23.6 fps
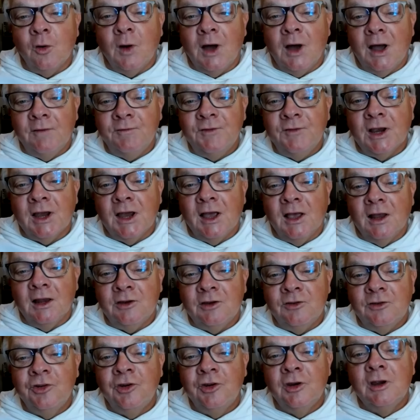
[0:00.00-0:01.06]
to go off to
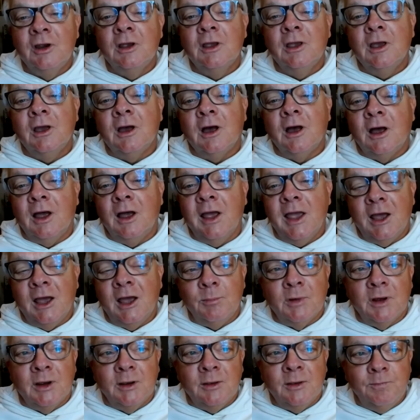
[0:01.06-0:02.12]
college
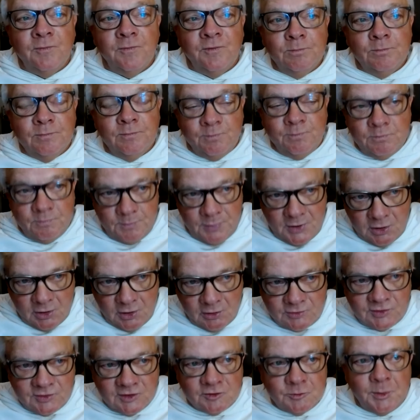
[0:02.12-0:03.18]
at my
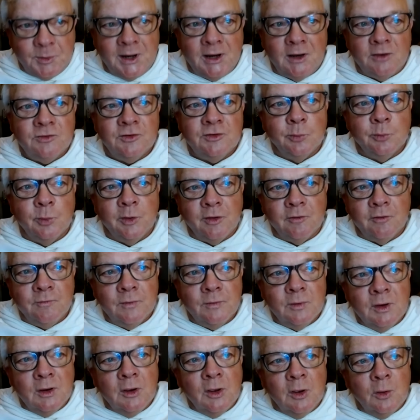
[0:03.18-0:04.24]
parents' expense with
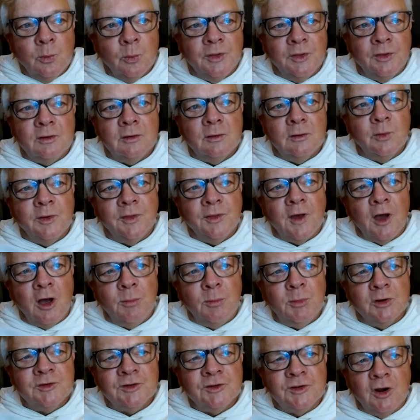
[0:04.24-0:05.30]

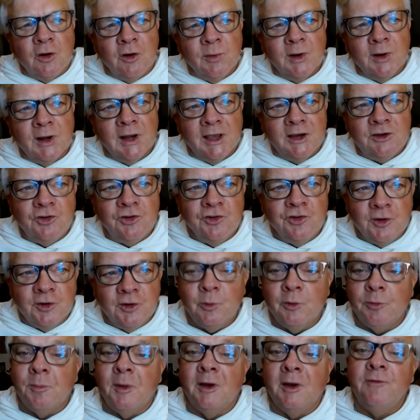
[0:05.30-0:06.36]
almost no
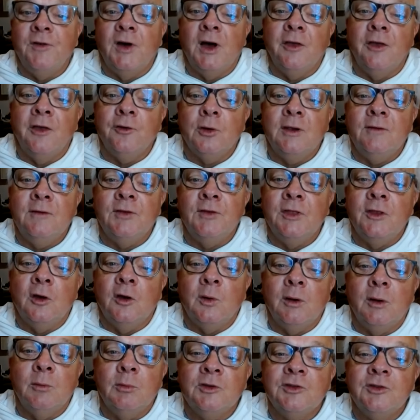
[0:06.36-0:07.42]
relationship with my father, even
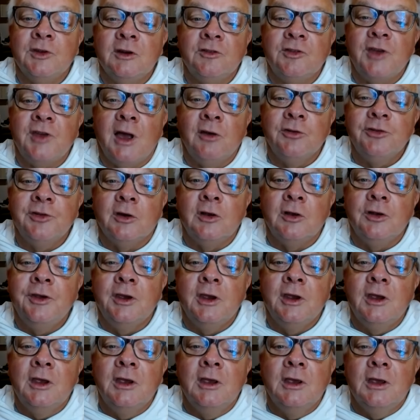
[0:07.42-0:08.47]
though I was in his household.
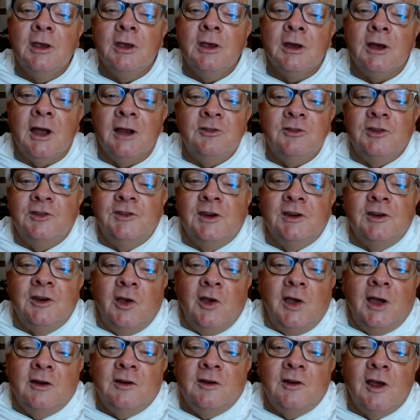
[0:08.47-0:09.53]
I just didn't know
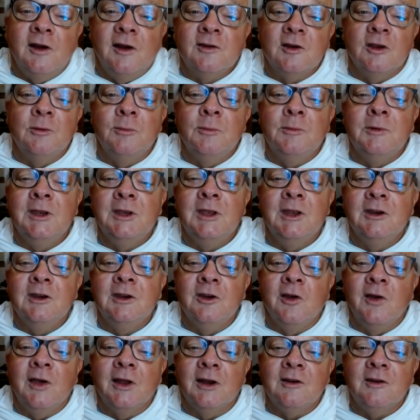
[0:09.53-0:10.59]
how to talk to him, and he
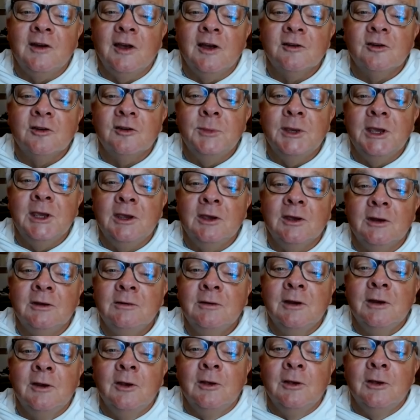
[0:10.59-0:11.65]
didn't know how to talk to me.
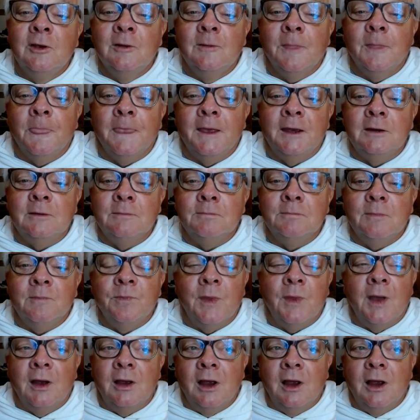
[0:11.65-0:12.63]
And